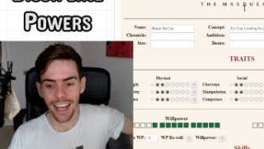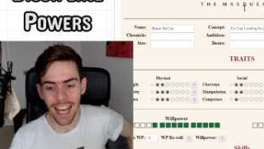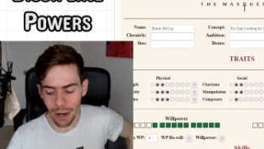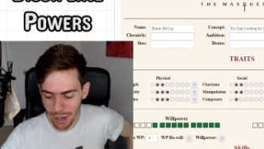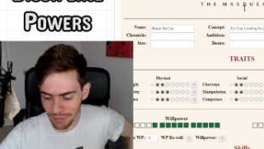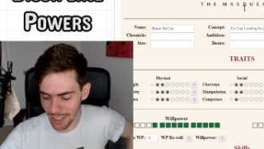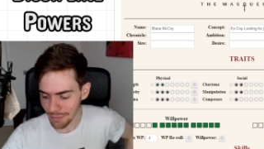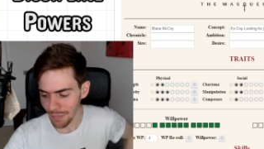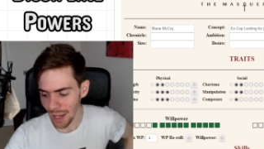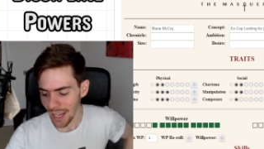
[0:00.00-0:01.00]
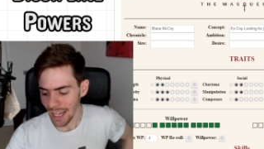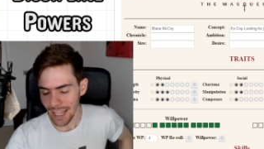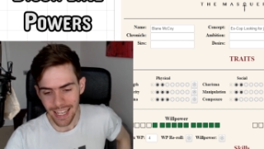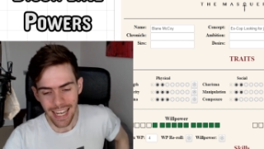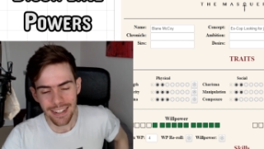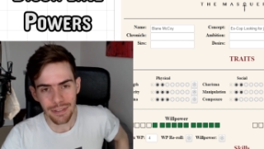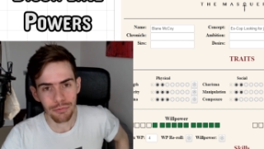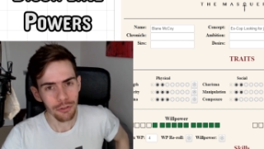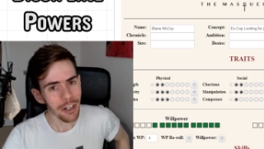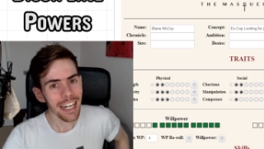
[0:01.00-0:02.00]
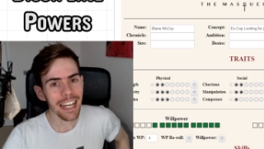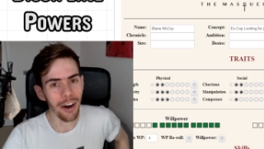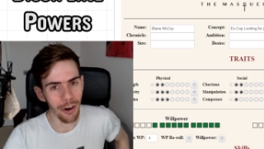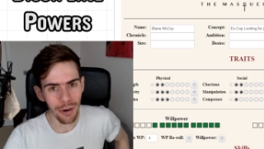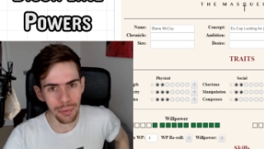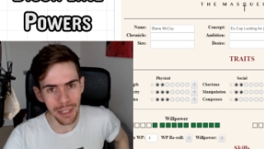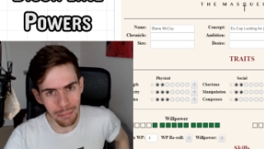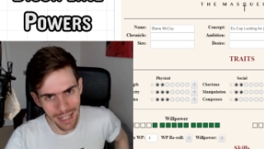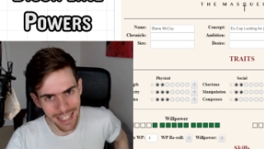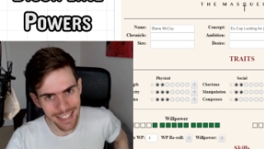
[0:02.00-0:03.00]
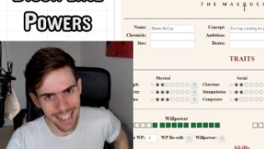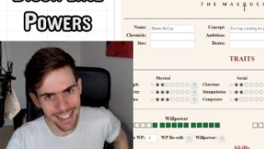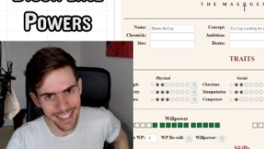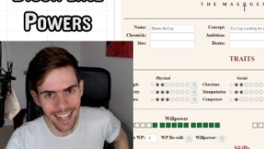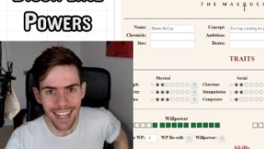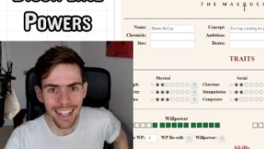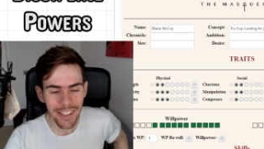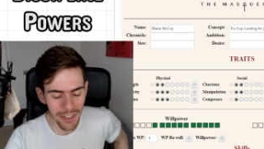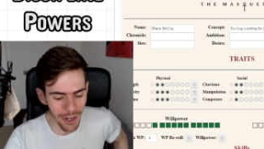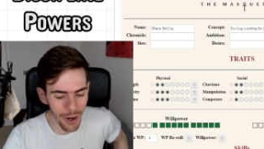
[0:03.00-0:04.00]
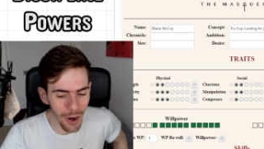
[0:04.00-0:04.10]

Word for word: However, he has some really horrible abilities. So